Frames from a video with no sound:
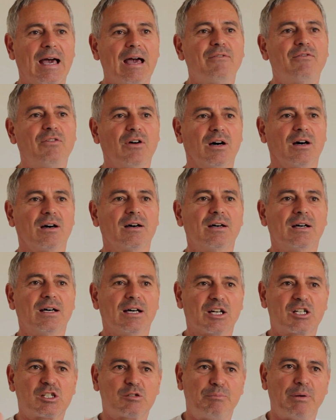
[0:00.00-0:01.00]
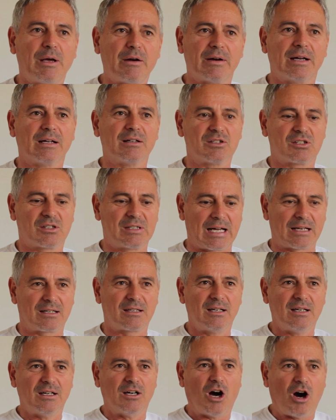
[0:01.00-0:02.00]
ever experience
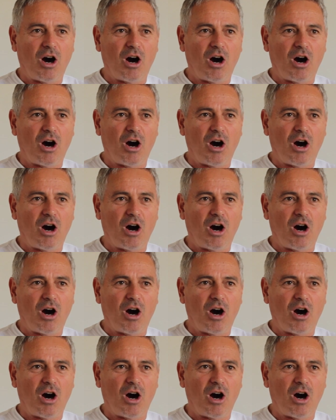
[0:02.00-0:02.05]
that